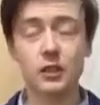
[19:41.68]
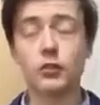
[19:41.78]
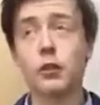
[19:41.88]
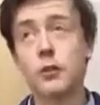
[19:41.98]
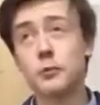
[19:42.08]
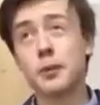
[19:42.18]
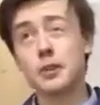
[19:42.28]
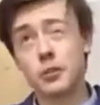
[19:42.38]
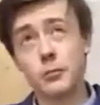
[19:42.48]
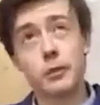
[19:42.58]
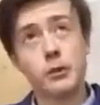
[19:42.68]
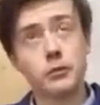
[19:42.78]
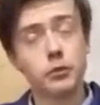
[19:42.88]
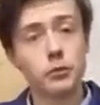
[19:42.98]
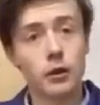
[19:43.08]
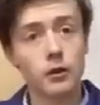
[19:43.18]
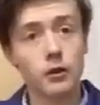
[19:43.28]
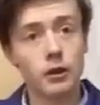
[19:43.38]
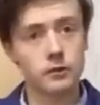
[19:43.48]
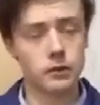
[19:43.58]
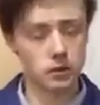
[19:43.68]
That's on, especially on the brown suit. I know that for